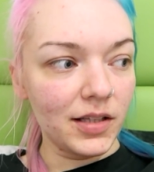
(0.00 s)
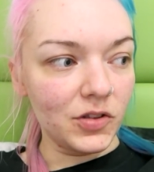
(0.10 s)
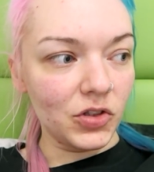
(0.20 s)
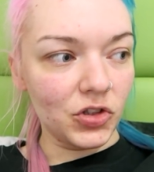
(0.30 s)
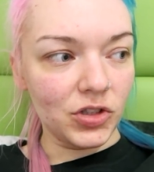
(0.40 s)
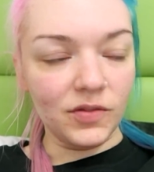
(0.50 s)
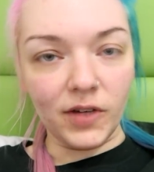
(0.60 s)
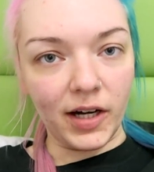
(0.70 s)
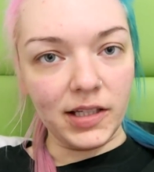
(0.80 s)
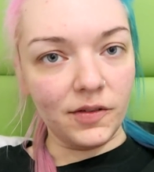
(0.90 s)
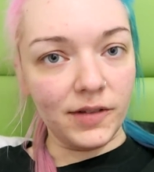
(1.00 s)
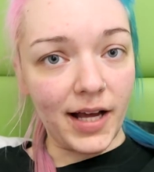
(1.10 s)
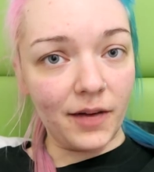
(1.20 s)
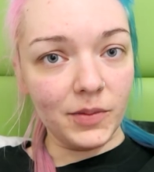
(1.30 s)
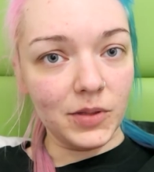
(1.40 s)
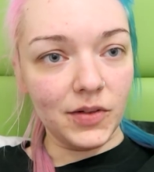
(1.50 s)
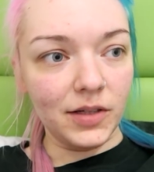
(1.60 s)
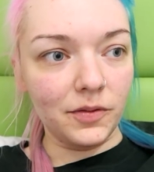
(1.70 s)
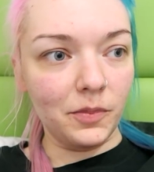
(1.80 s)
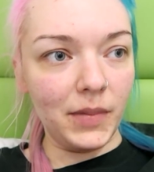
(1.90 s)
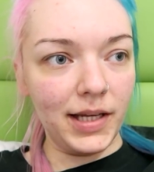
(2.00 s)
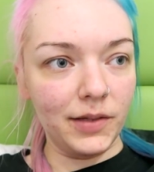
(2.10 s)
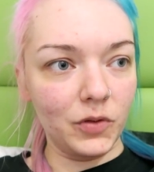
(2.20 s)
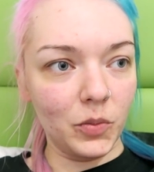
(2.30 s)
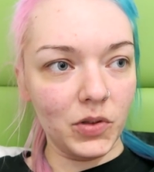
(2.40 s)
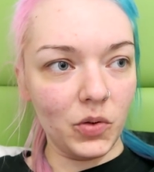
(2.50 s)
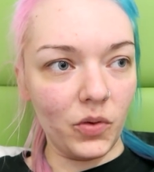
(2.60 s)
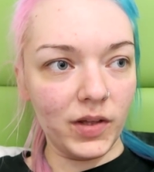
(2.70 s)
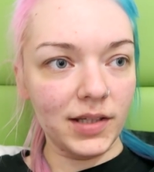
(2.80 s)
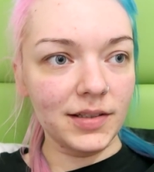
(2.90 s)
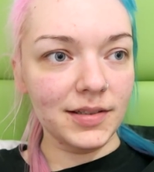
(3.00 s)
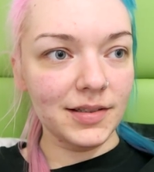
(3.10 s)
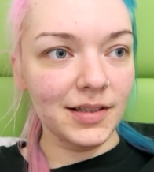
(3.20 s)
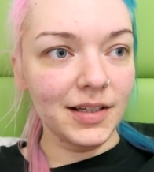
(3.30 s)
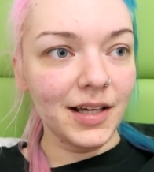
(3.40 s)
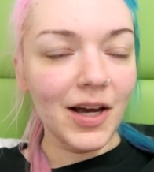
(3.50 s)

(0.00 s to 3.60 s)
This is just a very different atmosphere for me living up in the northeast.